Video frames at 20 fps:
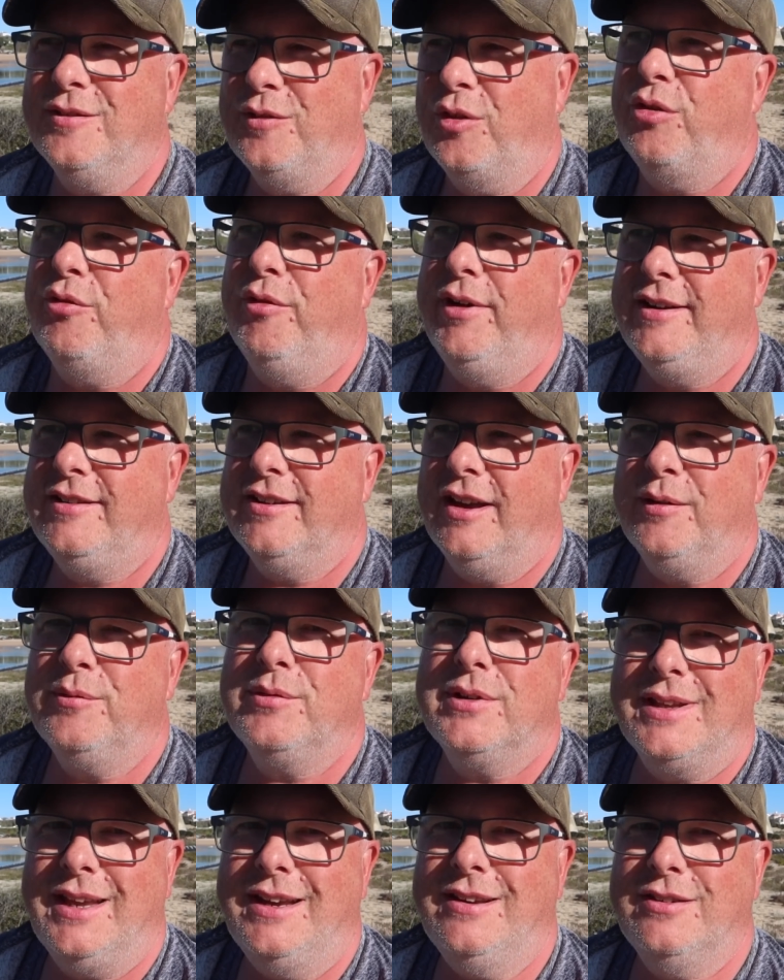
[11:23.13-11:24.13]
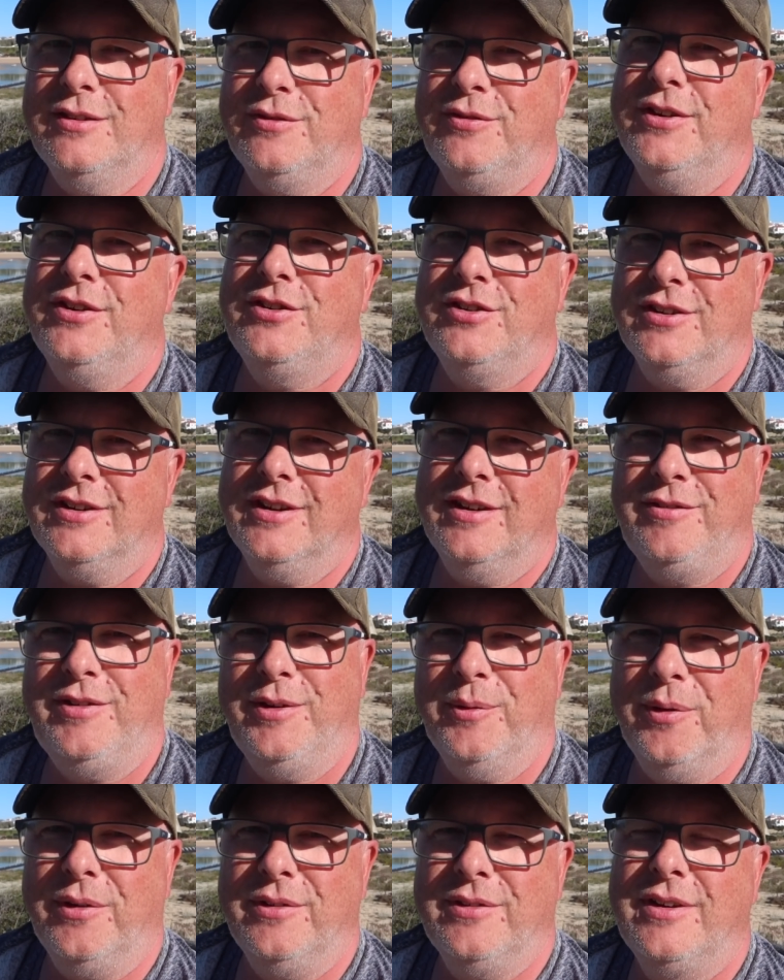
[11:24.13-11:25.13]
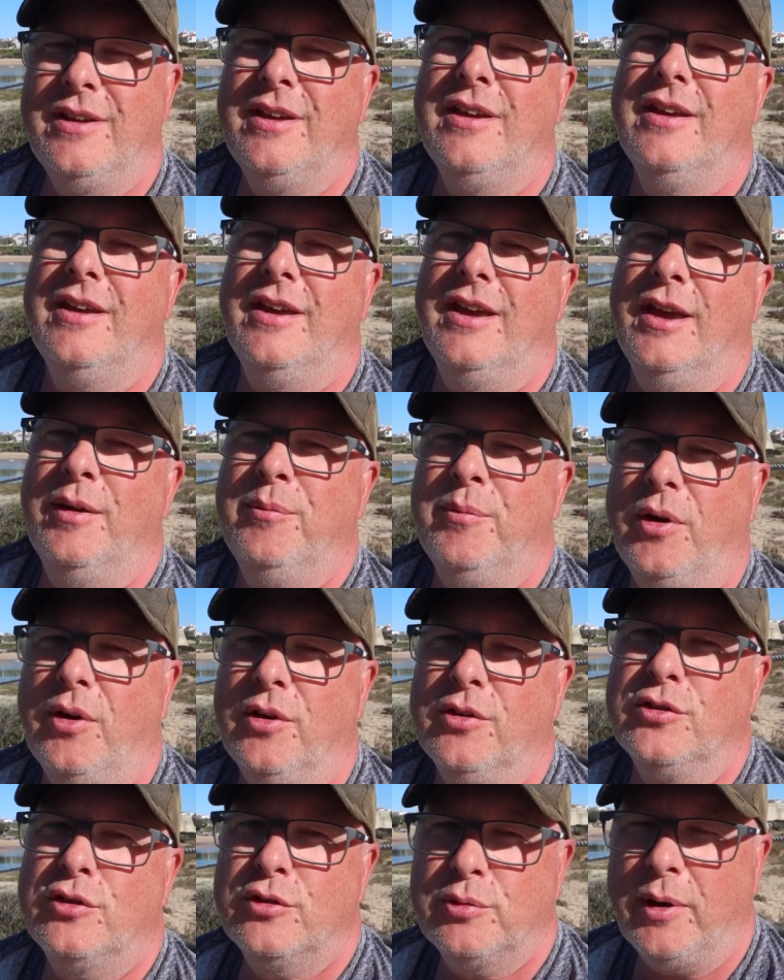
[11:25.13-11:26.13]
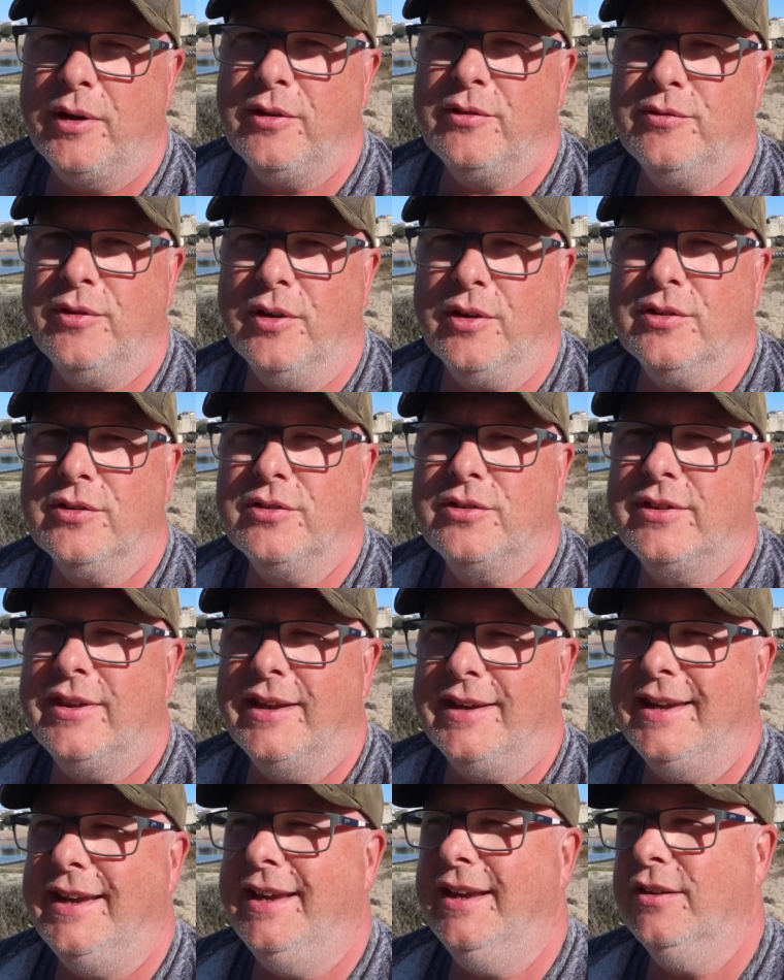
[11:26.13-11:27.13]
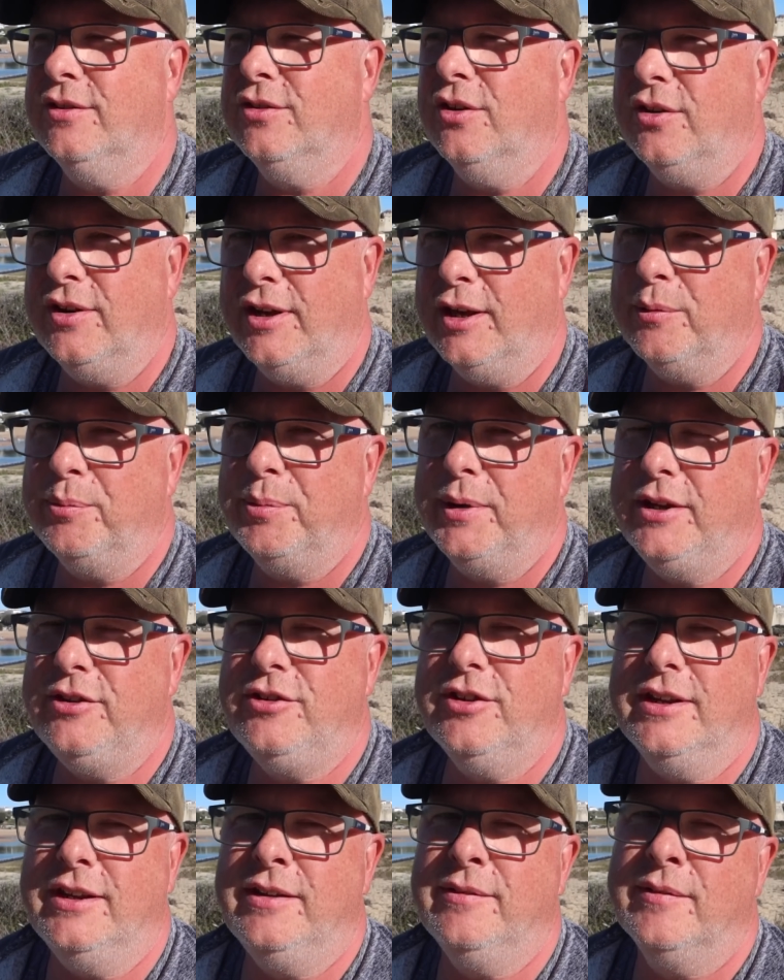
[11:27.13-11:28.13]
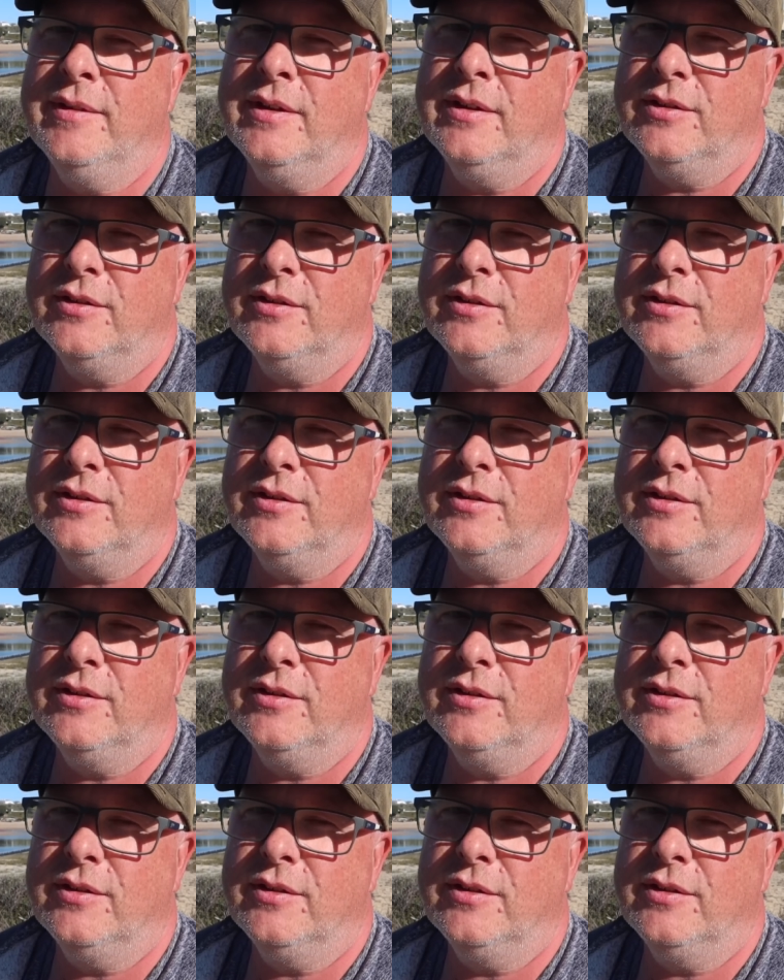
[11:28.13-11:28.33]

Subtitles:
3 times less efficient if you want, on 12 volts than it is on LPG.